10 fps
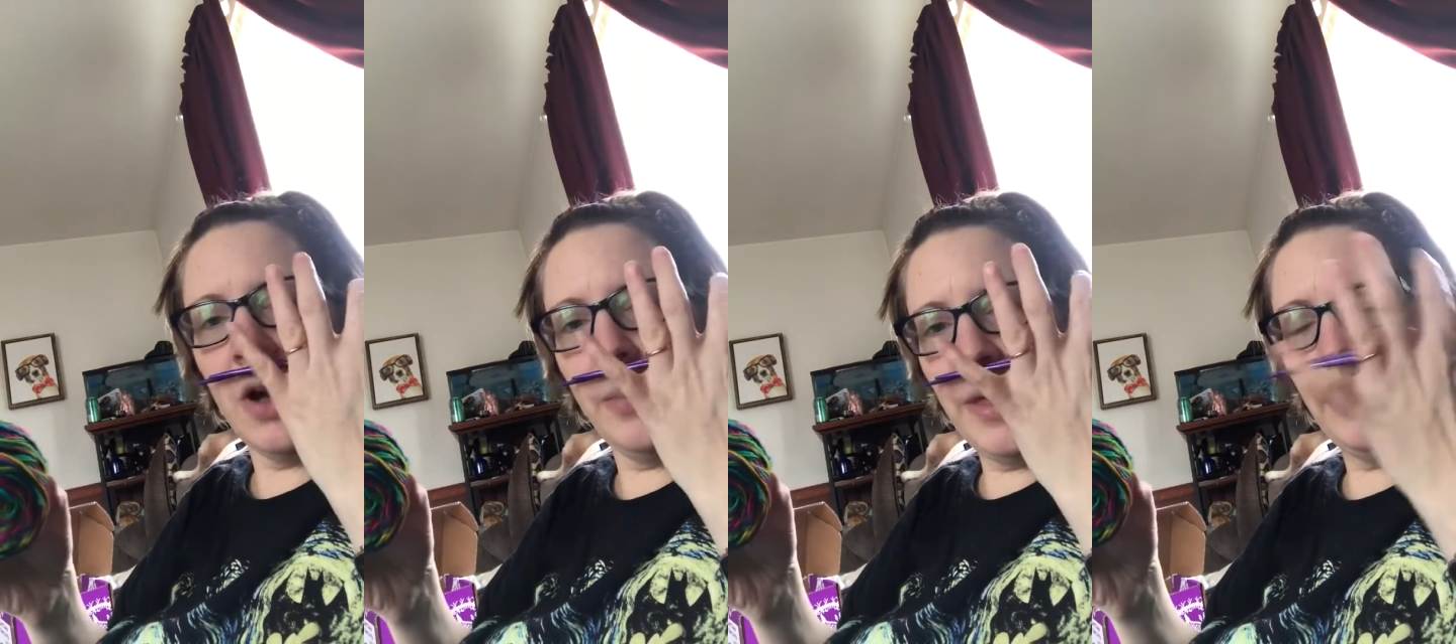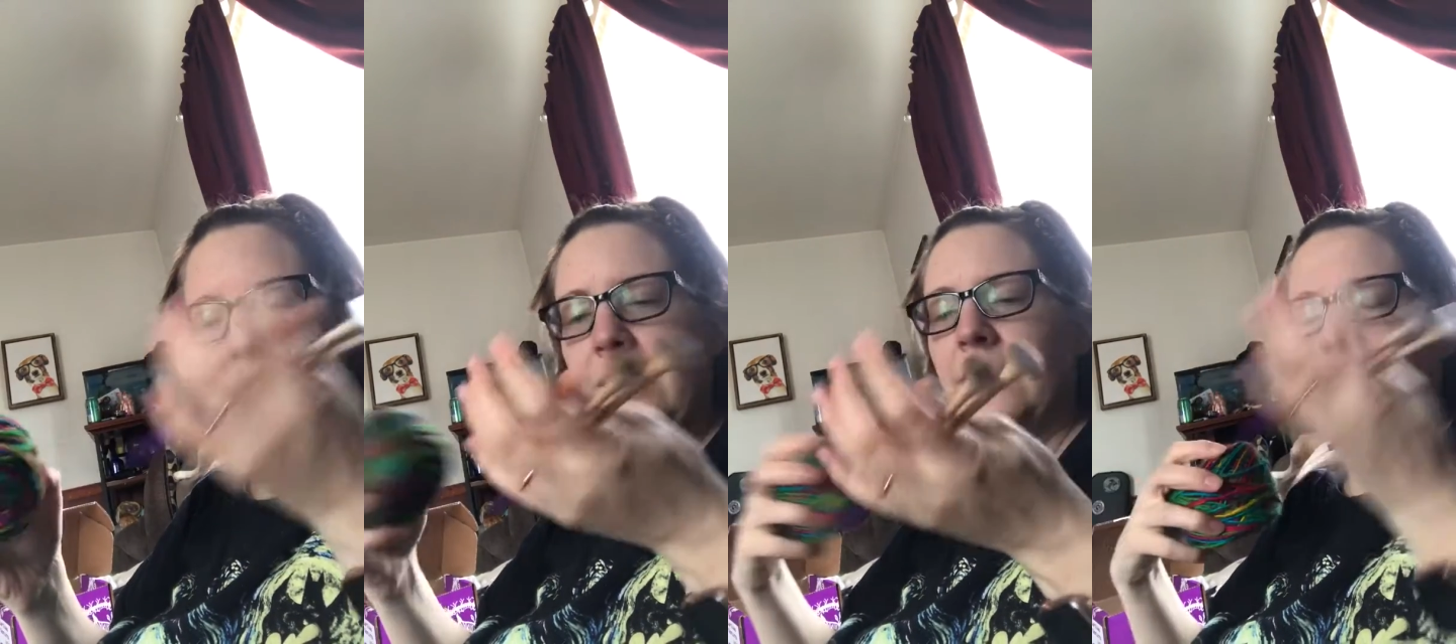Oh, by the
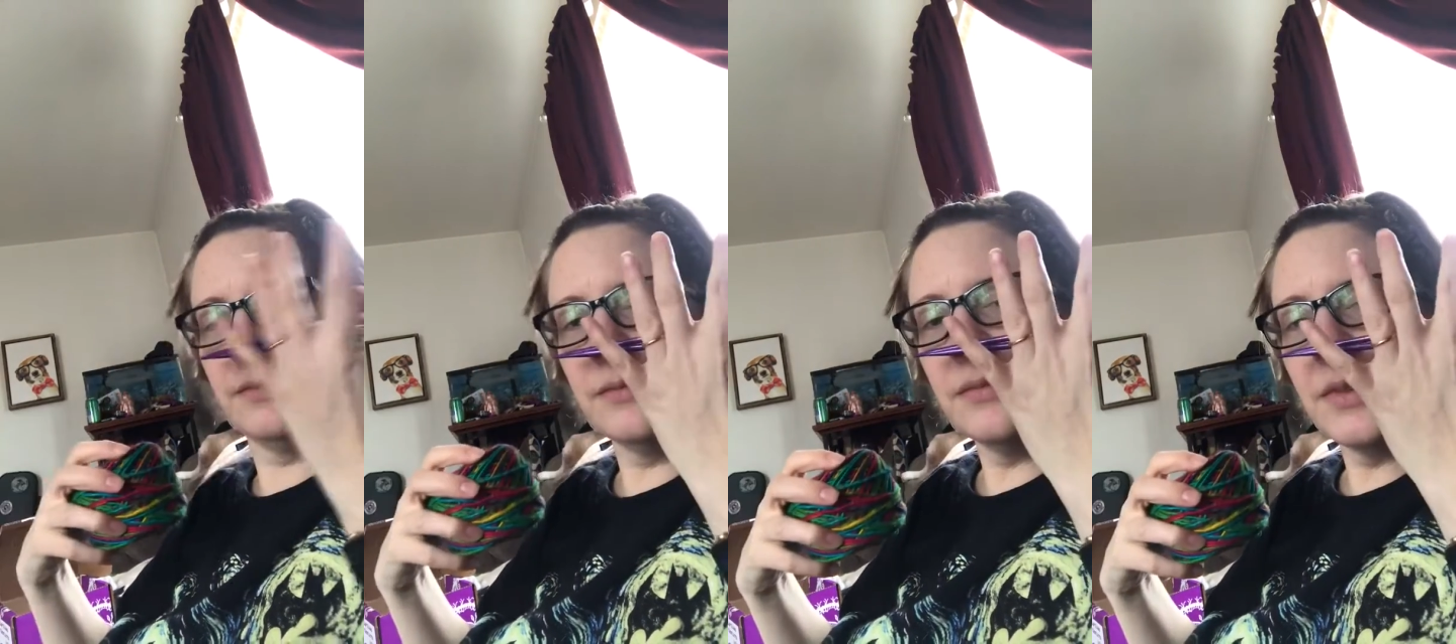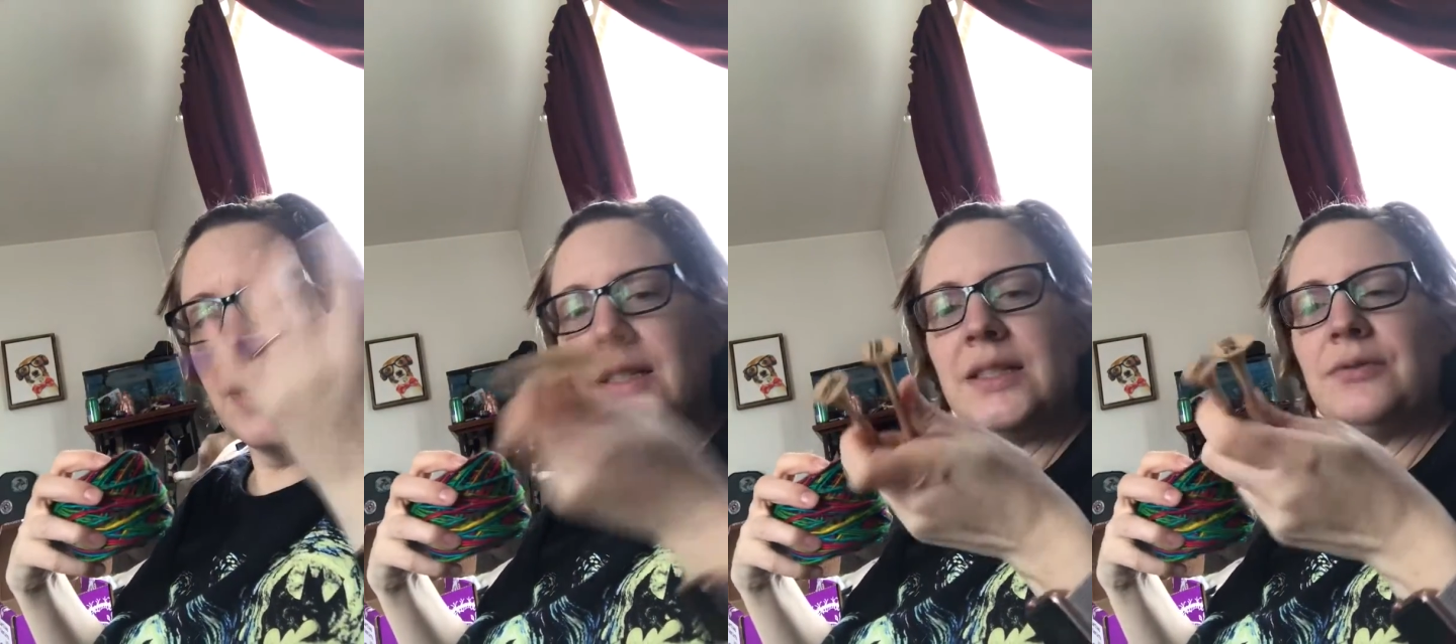way,
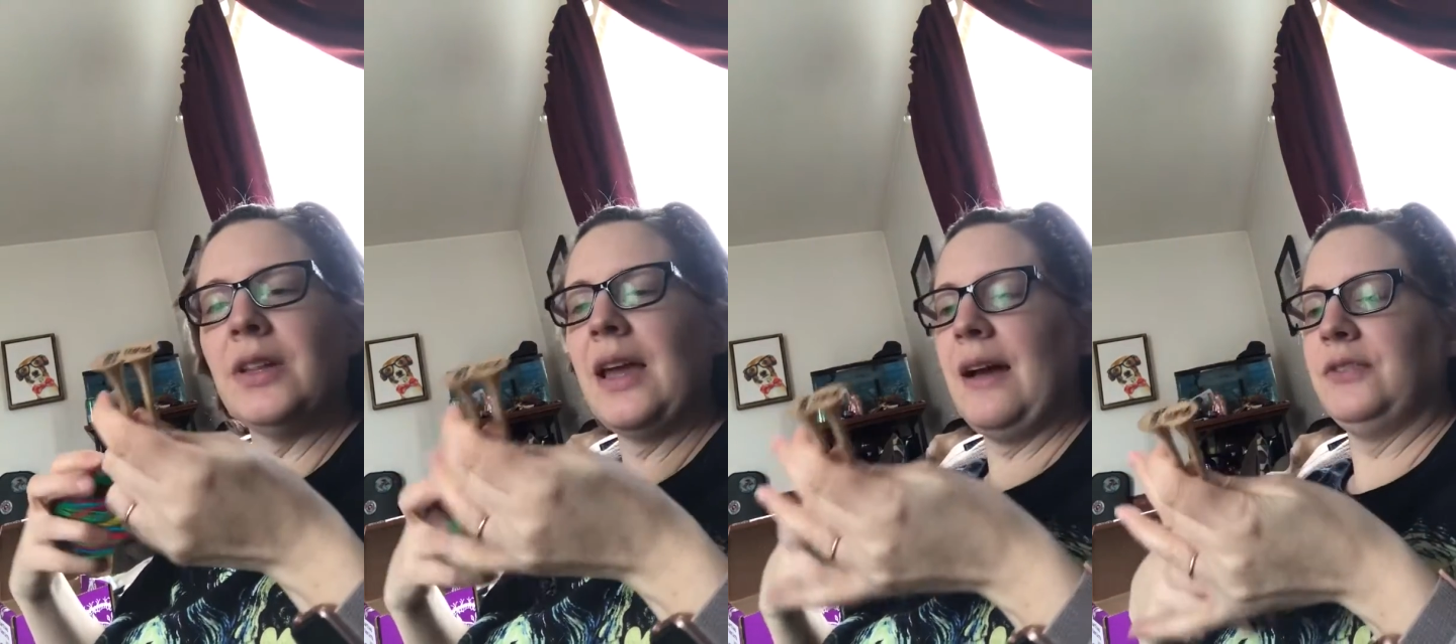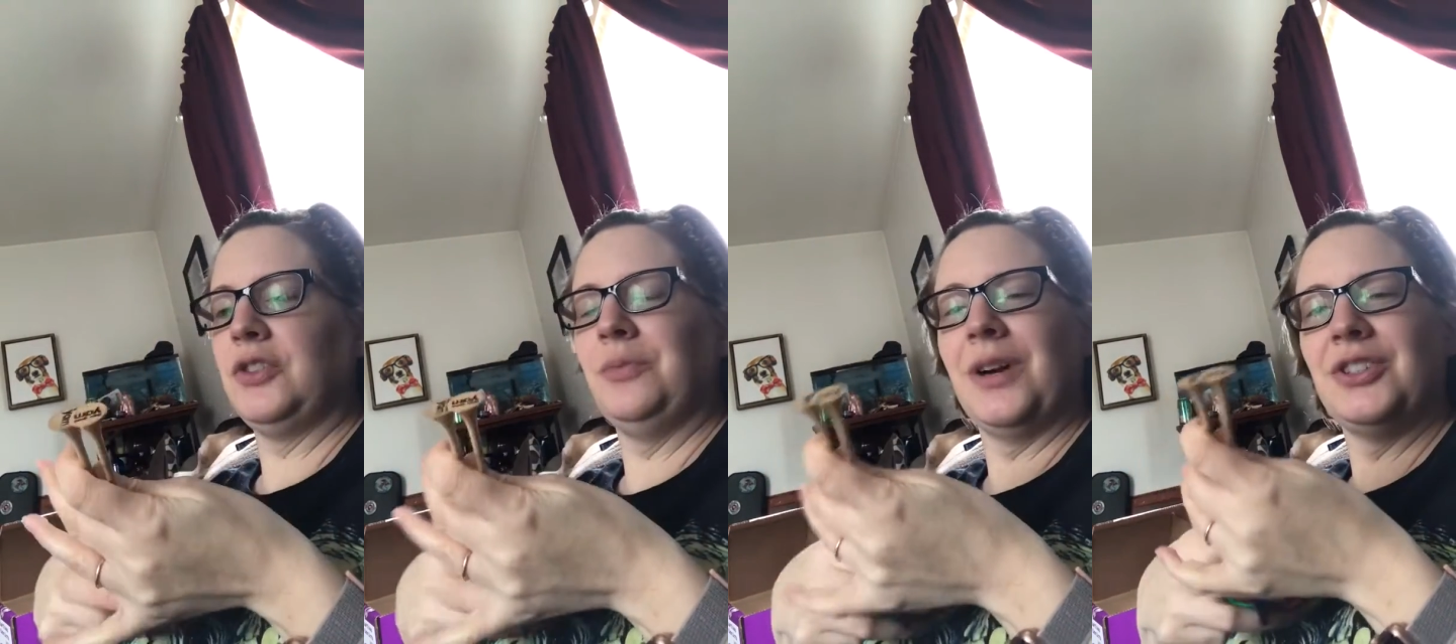it doesn't really have
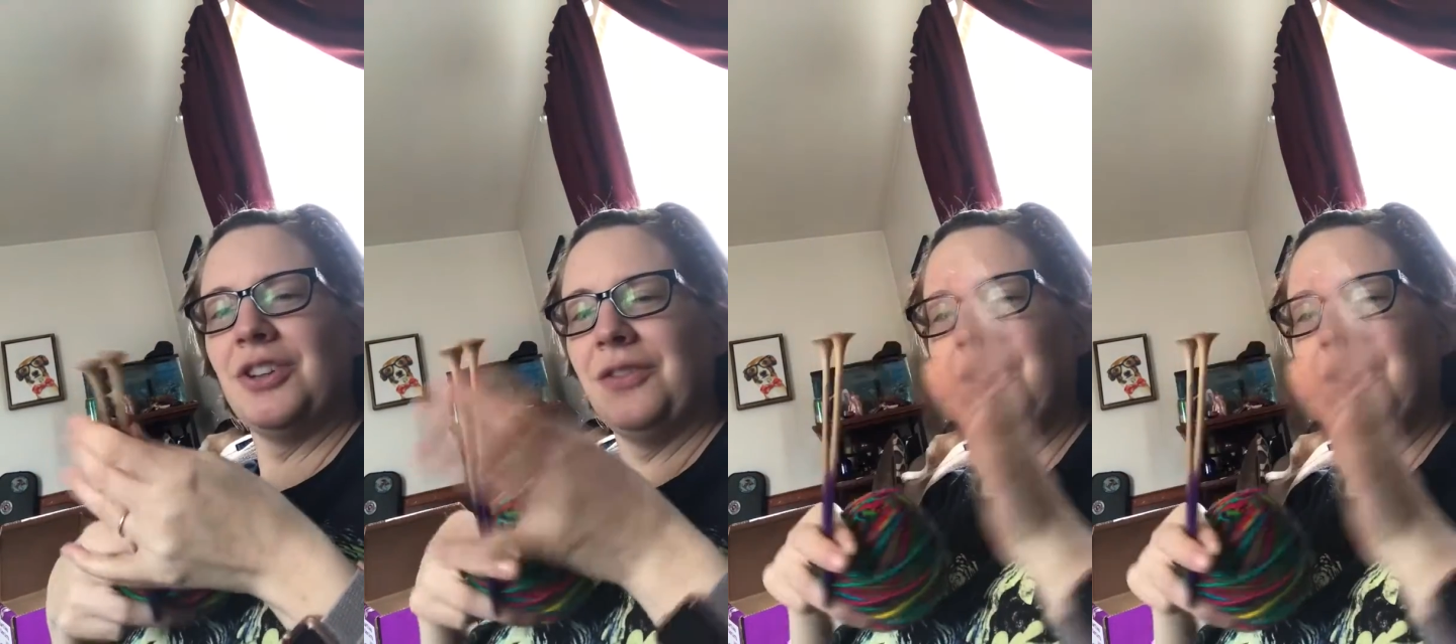too much of